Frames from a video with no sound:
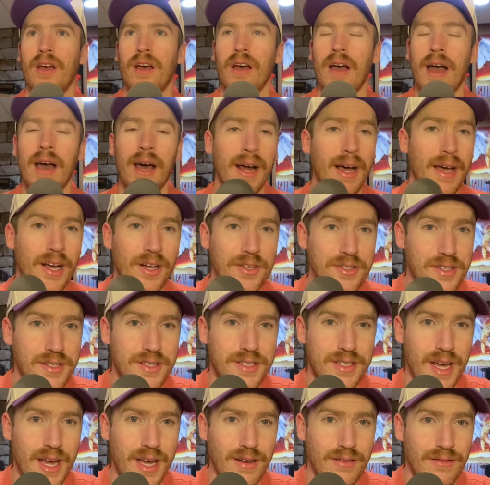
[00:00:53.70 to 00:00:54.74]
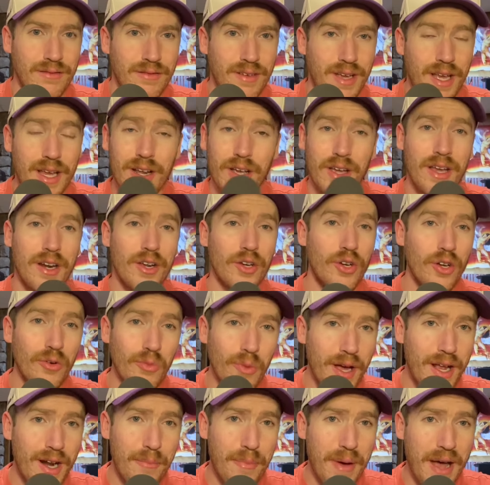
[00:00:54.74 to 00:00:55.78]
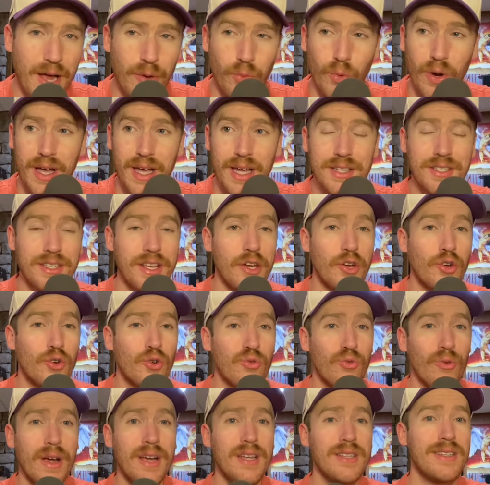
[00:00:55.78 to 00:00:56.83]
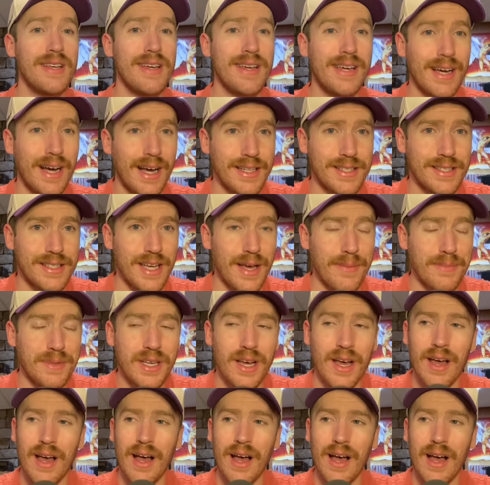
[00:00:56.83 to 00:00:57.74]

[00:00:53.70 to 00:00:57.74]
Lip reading: NIL's insane. In a good way and a bad way, it's a crazy concept.